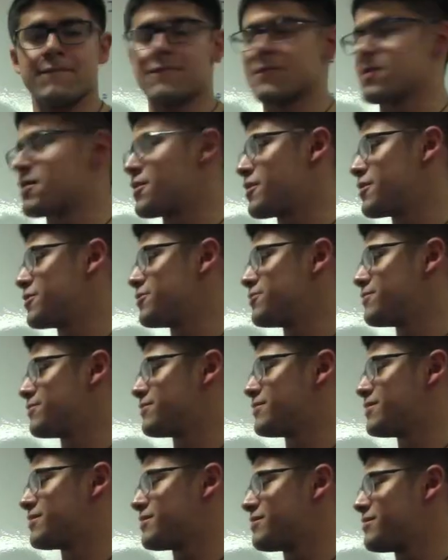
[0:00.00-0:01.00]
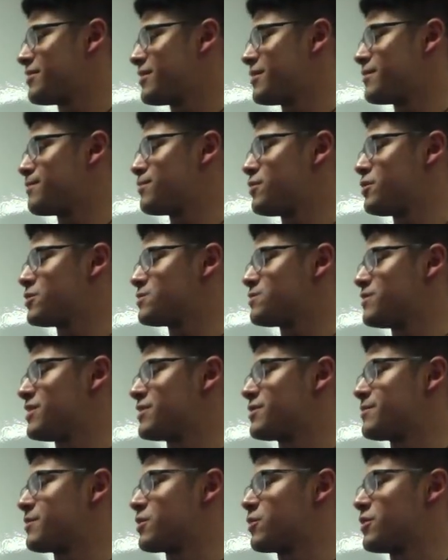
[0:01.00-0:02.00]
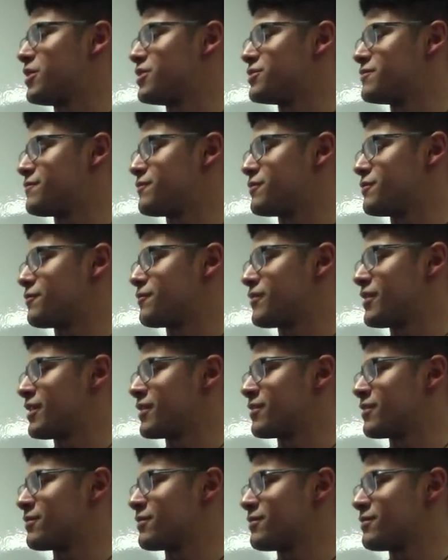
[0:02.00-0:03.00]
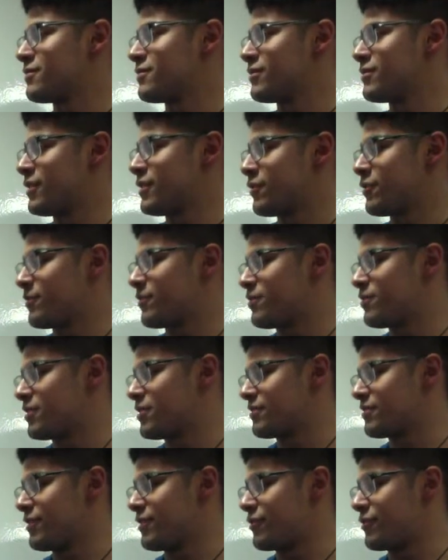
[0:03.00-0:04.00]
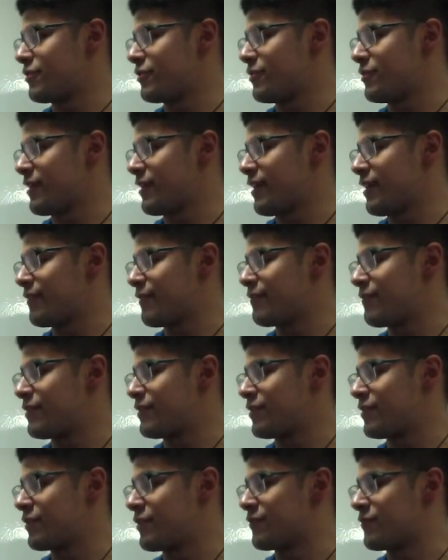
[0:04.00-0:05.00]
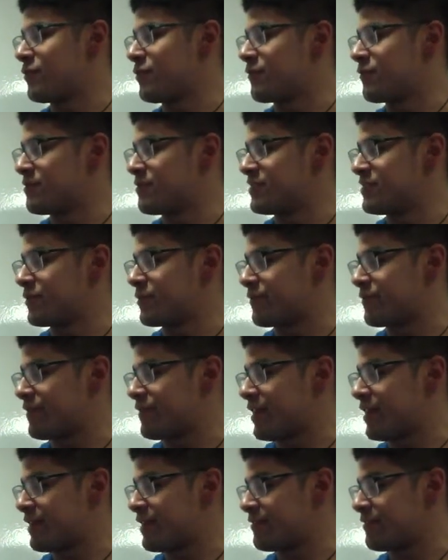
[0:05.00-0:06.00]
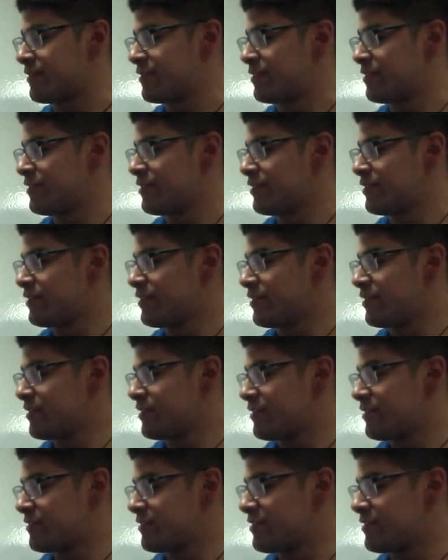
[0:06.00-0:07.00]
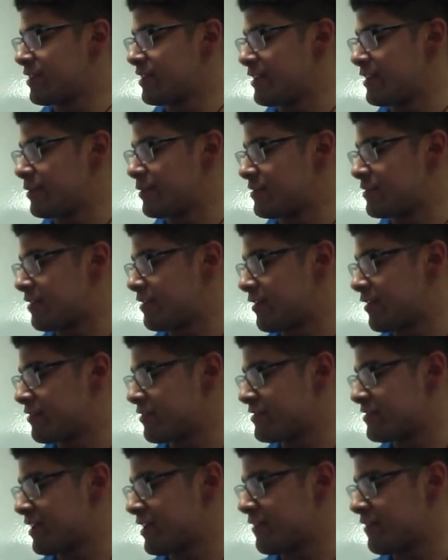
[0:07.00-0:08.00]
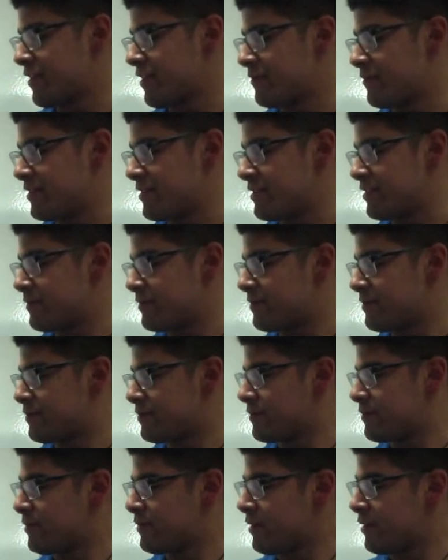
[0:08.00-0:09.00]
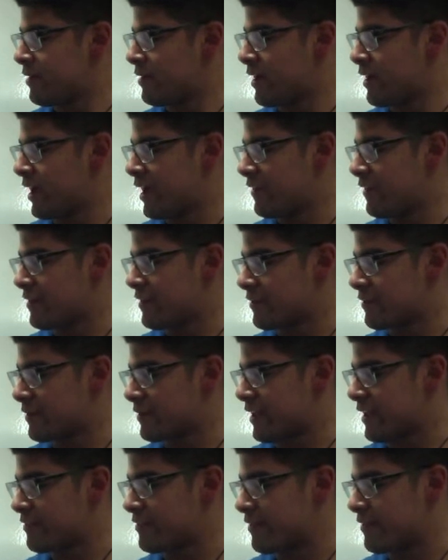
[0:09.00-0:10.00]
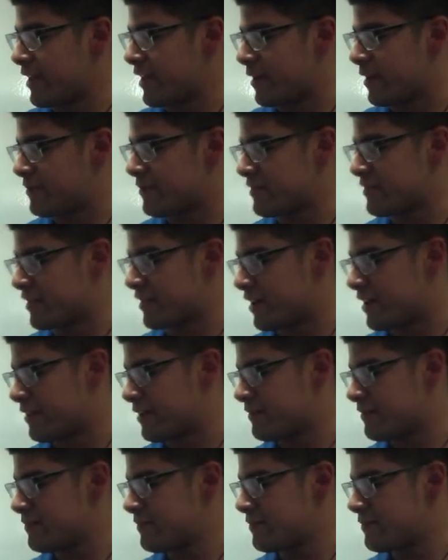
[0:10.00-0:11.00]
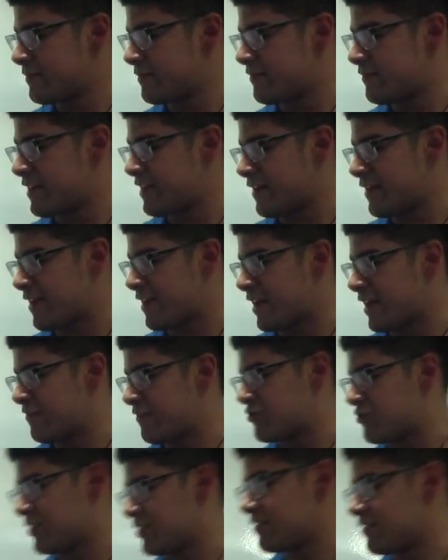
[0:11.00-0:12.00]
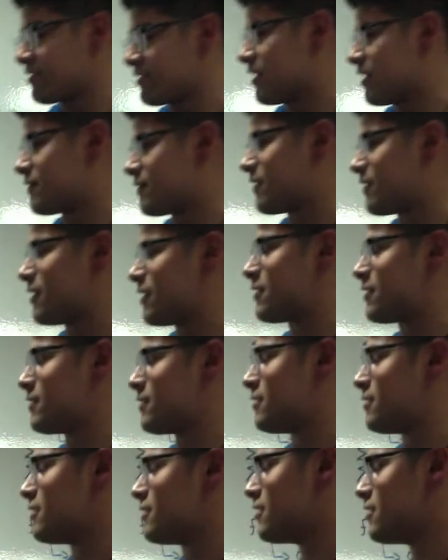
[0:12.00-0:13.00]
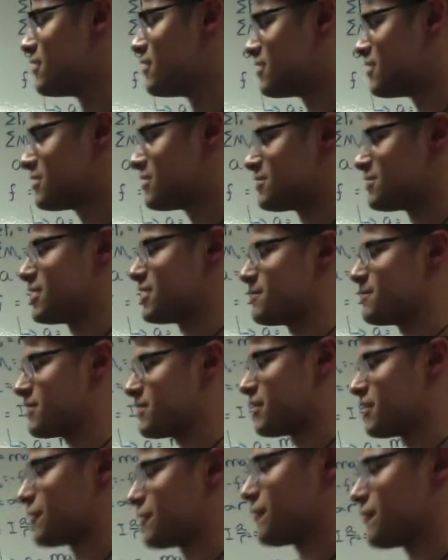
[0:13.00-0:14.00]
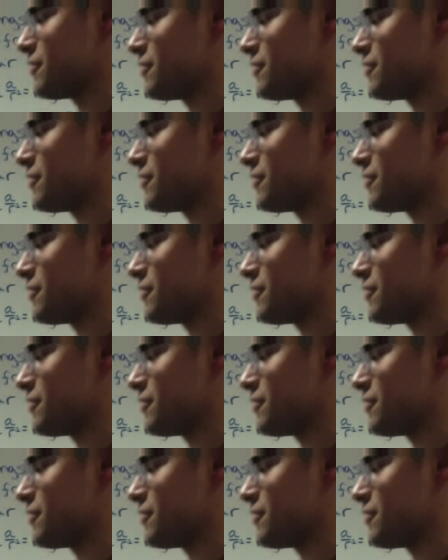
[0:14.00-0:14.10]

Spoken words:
Alright, this is the impulse momentum equation for the ring. Here we plugged in our new f in the interval from 0 to 5, set it equal to the other side of mv, and then canceled the m's and got 5 halves g sine theta. Same thing here for the